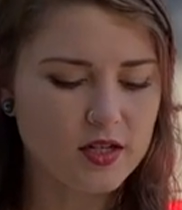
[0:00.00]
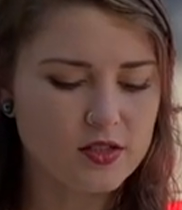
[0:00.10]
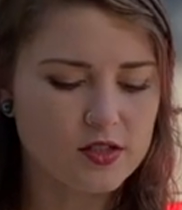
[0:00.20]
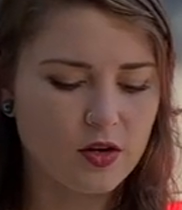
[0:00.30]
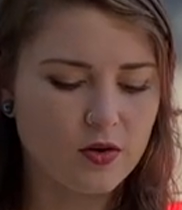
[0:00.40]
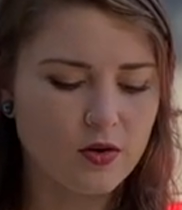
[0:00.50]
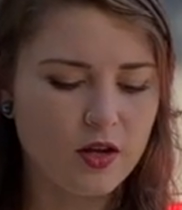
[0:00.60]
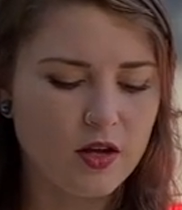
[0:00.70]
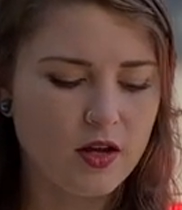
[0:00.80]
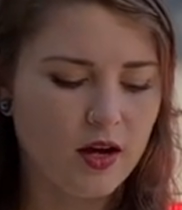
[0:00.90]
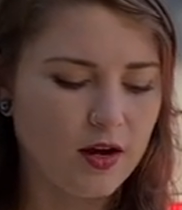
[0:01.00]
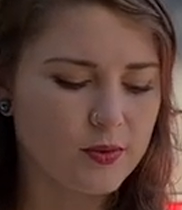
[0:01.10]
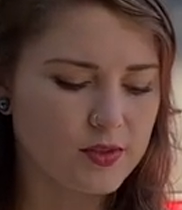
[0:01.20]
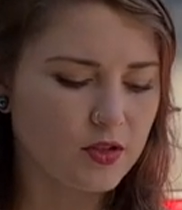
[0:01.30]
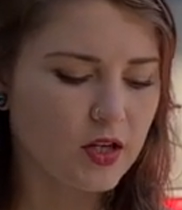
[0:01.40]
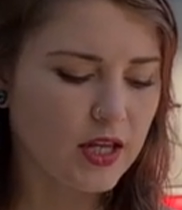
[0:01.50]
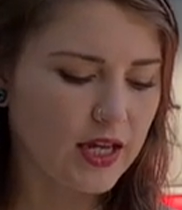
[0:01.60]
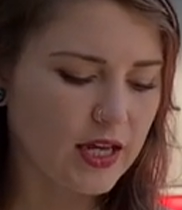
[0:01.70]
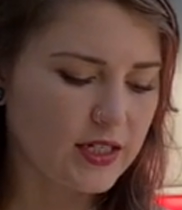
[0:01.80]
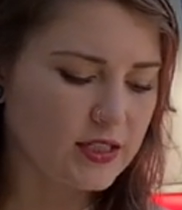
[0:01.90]
So I was
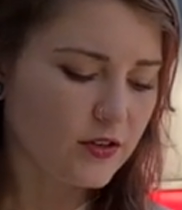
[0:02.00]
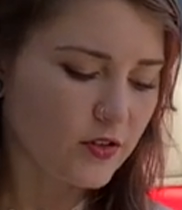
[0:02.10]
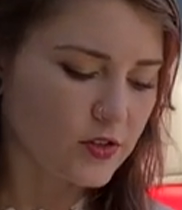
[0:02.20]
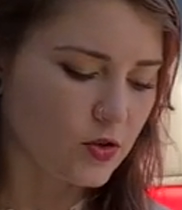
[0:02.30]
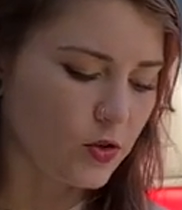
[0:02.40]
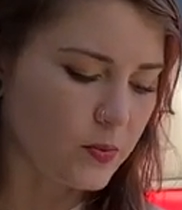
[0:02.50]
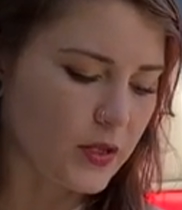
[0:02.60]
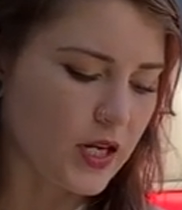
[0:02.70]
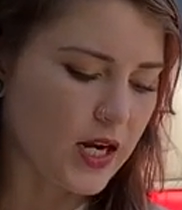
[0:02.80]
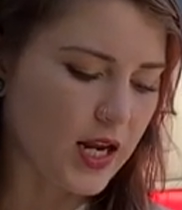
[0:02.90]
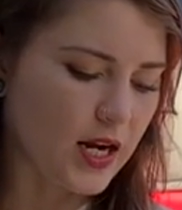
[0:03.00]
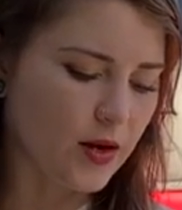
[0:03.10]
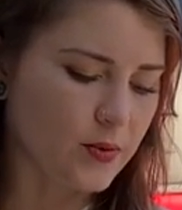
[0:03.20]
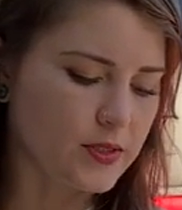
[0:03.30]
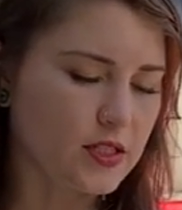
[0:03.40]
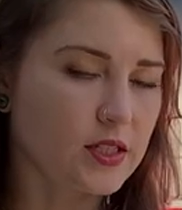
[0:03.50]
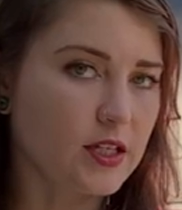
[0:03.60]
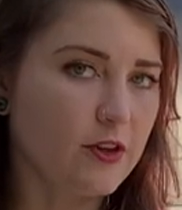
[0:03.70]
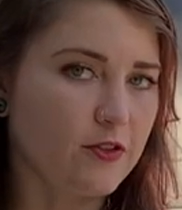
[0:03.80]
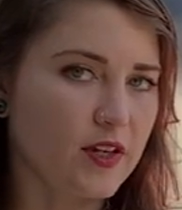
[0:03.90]
looking at a different Scorpion and I was
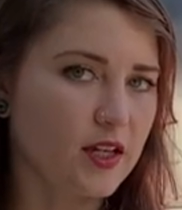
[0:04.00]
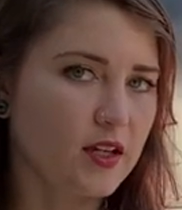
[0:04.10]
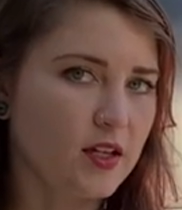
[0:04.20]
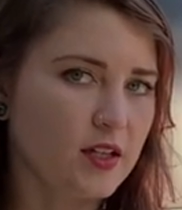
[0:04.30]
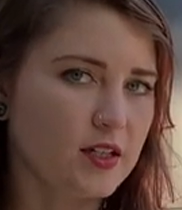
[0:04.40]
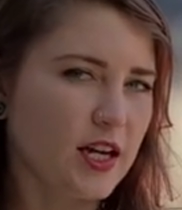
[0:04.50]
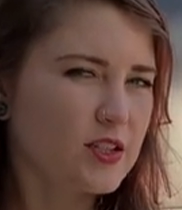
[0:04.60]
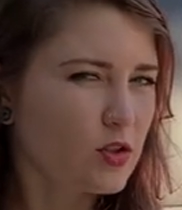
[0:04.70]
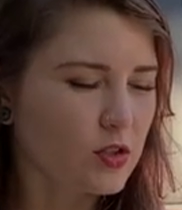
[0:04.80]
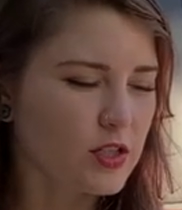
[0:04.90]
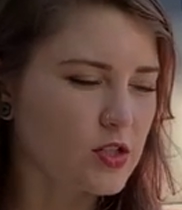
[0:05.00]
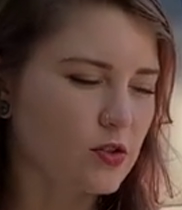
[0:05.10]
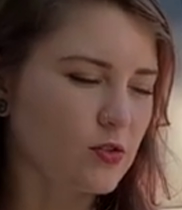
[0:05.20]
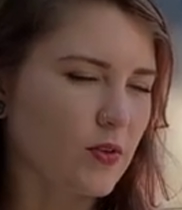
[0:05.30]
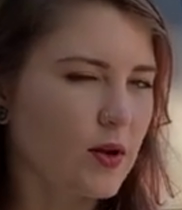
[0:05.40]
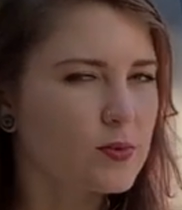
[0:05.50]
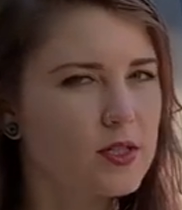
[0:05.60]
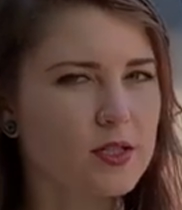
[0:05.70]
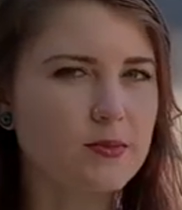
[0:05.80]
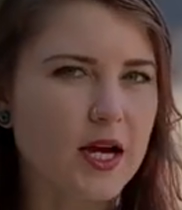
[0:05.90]
iffy, not totally sure the red was
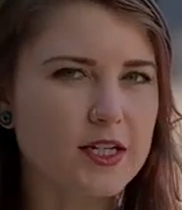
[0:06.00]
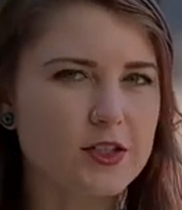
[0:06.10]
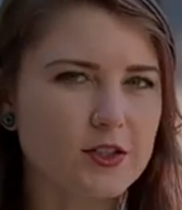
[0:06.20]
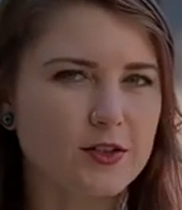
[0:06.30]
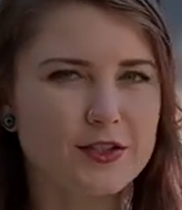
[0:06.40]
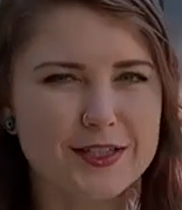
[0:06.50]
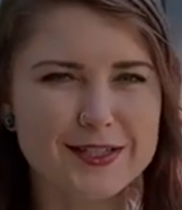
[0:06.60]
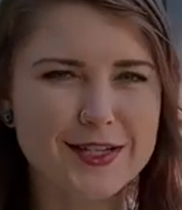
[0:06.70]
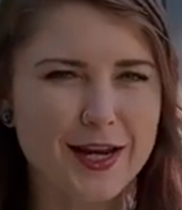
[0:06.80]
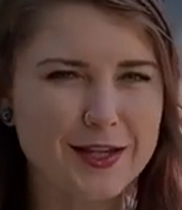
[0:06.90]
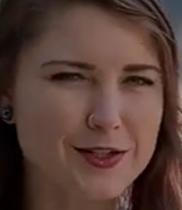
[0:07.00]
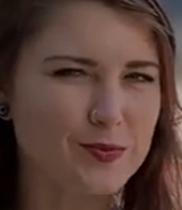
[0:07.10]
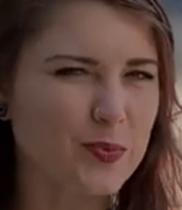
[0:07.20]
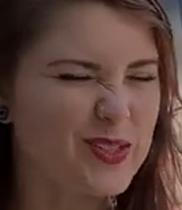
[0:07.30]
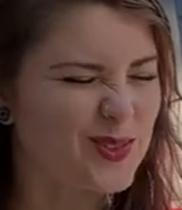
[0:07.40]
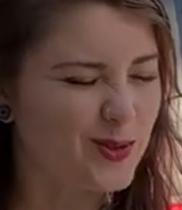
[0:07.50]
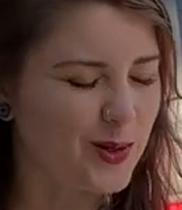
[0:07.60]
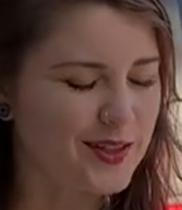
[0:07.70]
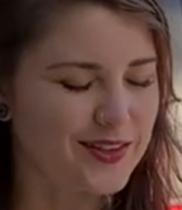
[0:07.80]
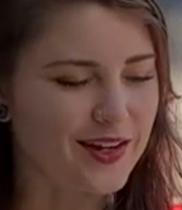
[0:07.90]
going to match, you know, the aesthetic just wasn't
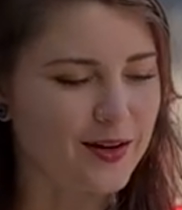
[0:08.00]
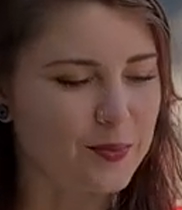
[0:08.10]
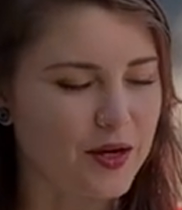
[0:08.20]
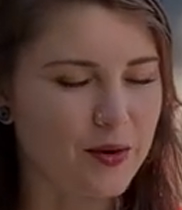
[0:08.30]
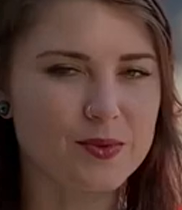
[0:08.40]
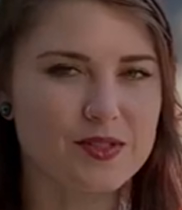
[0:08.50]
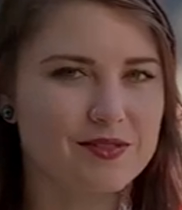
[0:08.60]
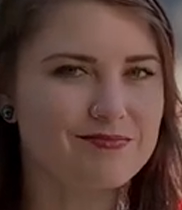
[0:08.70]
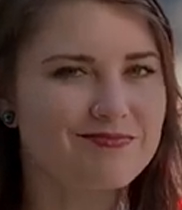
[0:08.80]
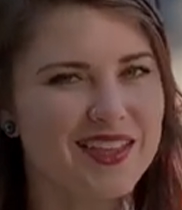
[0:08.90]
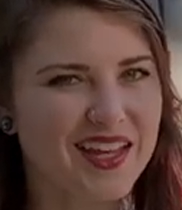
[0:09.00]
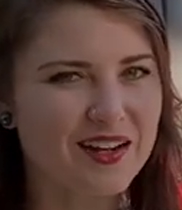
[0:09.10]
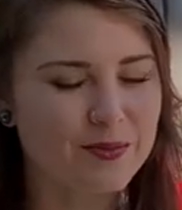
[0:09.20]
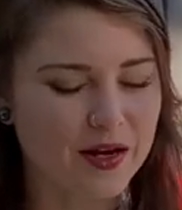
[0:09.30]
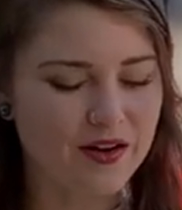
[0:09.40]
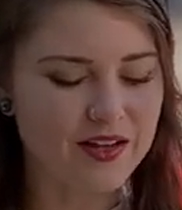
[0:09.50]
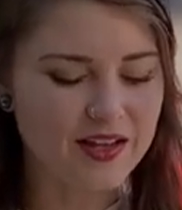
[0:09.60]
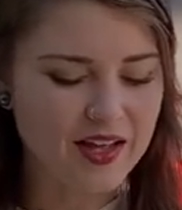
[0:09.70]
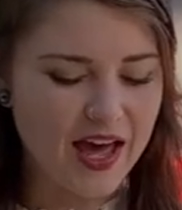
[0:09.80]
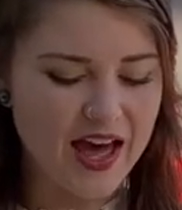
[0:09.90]
quite there, but I was thinking about it.
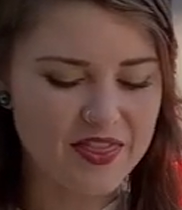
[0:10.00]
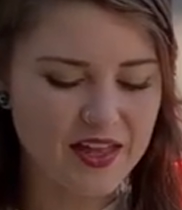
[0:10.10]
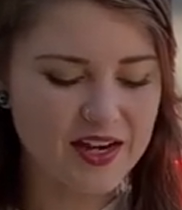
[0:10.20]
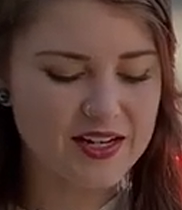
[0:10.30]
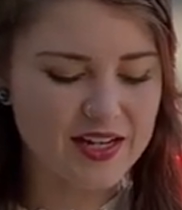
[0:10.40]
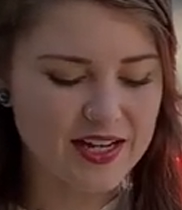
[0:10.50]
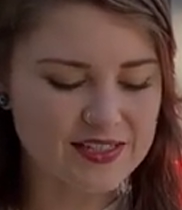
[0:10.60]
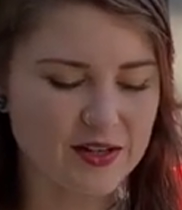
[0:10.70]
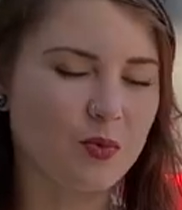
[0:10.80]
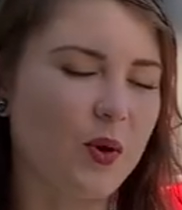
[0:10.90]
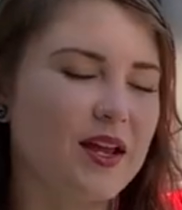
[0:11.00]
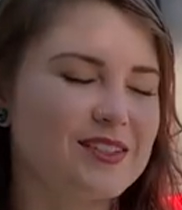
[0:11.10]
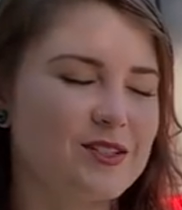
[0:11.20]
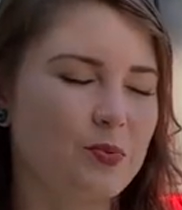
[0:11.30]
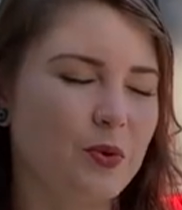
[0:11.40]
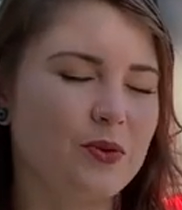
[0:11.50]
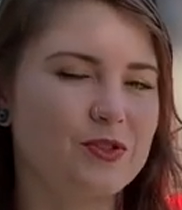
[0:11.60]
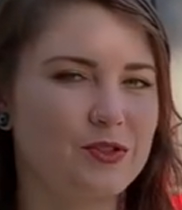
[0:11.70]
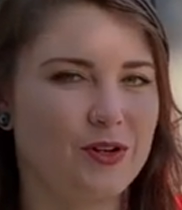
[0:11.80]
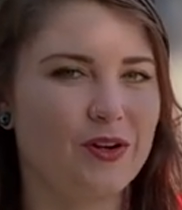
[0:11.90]
And then as I went to pull the
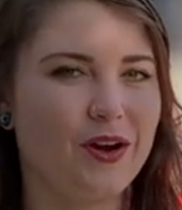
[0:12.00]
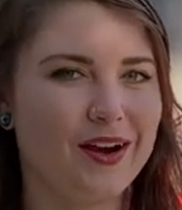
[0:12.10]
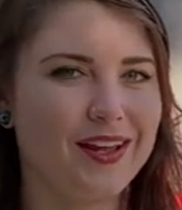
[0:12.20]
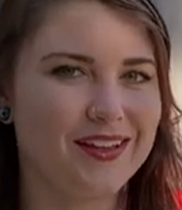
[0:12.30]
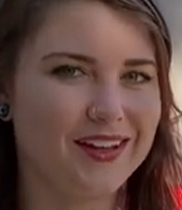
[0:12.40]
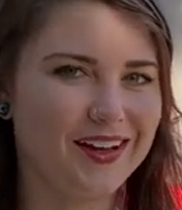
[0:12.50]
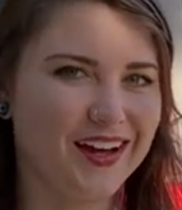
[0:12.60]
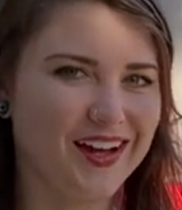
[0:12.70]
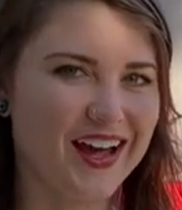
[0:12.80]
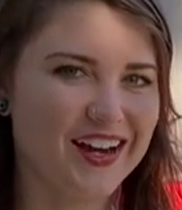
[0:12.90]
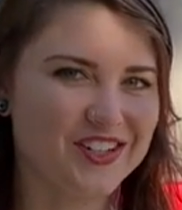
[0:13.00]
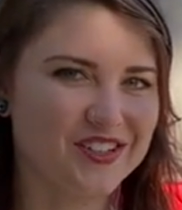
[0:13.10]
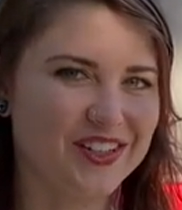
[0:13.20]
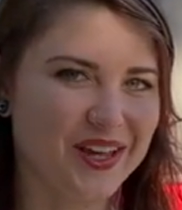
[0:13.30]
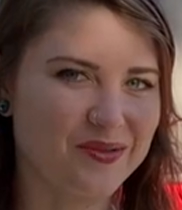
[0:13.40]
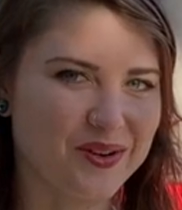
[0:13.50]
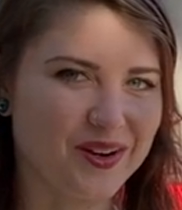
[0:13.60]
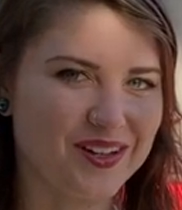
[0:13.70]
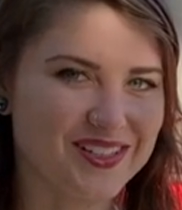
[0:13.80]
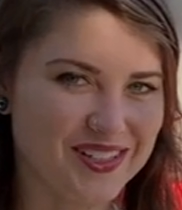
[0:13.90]
trigger on it, I actually came
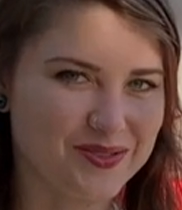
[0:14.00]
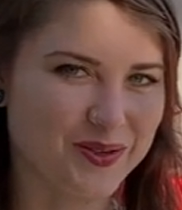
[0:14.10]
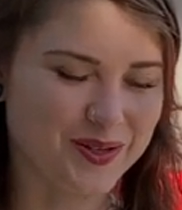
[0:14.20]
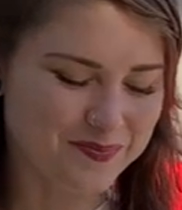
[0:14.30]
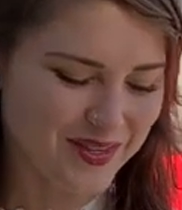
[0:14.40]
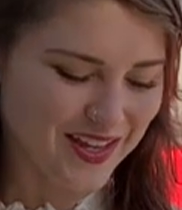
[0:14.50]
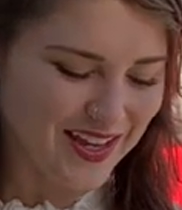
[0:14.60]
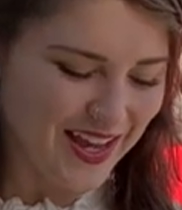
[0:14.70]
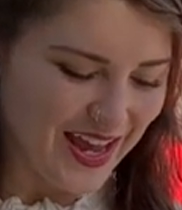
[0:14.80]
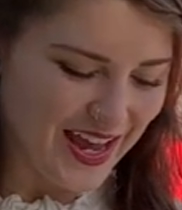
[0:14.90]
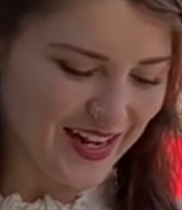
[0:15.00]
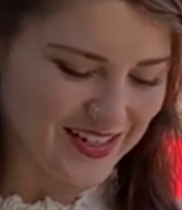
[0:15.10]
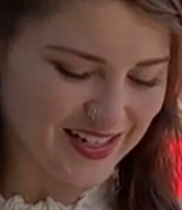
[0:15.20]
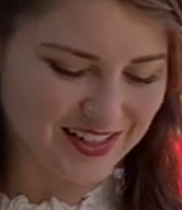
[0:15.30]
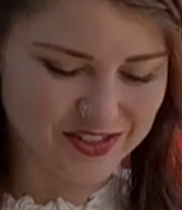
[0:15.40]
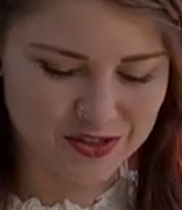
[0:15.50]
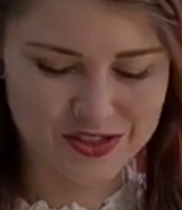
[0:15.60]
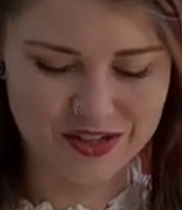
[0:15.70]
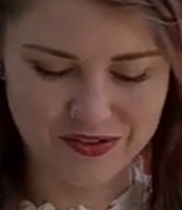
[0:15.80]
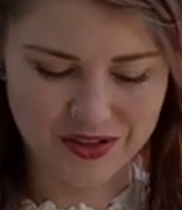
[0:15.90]
across this one. And as soon
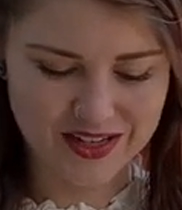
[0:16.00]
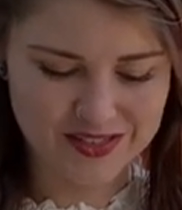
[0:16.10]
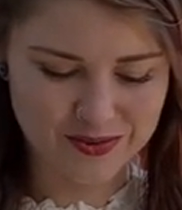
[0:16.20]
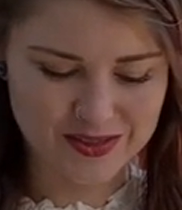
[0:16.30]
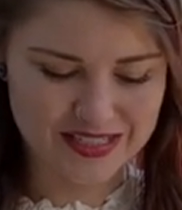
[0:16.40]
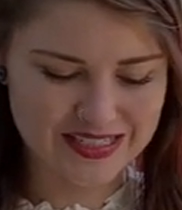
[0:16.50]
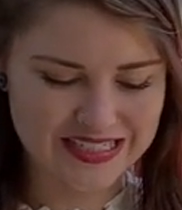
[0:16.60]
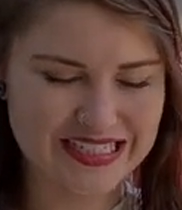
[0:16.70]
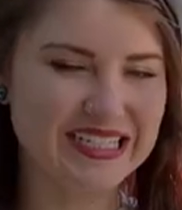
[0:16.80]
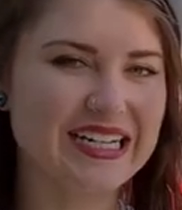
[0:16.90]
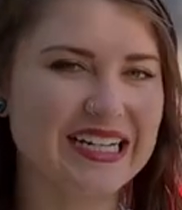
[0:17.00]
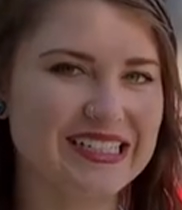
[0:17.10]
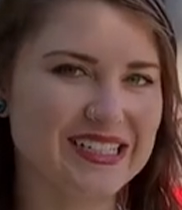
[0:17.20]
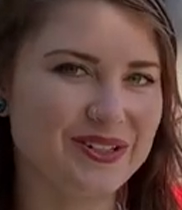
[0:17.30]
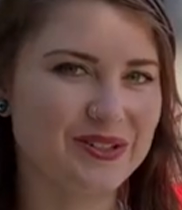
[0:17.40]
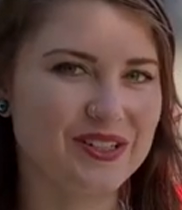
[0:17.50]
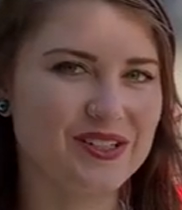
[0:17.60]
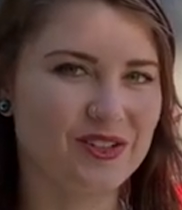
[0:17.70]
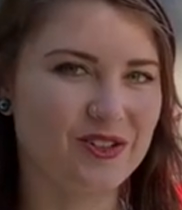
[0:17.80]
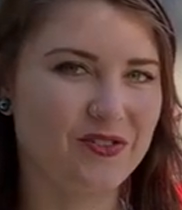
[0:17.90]
as I realized it was ECE and DOT
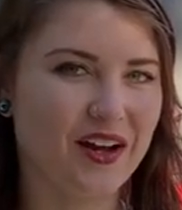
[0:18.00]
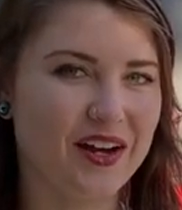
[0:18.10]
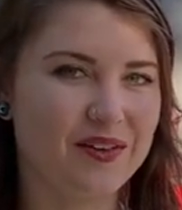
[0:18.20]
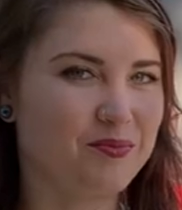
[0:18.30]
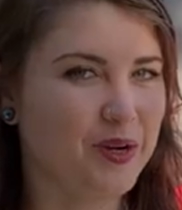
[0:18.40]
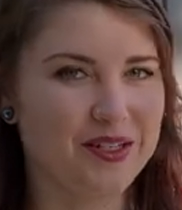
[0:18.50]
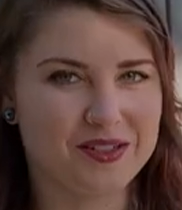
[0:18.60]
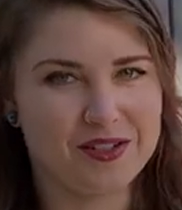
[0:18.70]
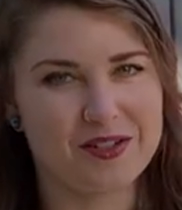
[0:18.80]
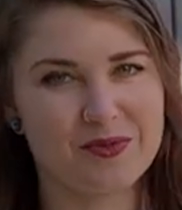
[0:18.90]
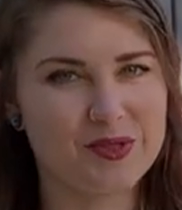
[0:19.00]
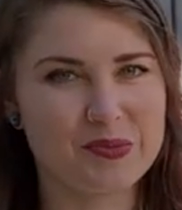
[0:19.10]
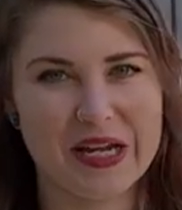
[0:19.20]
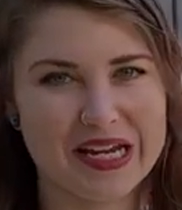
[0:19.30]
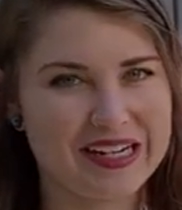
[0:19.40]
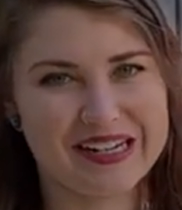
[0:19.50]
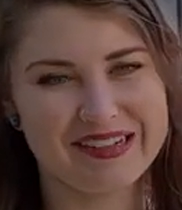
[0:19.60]
certified, my decision was made.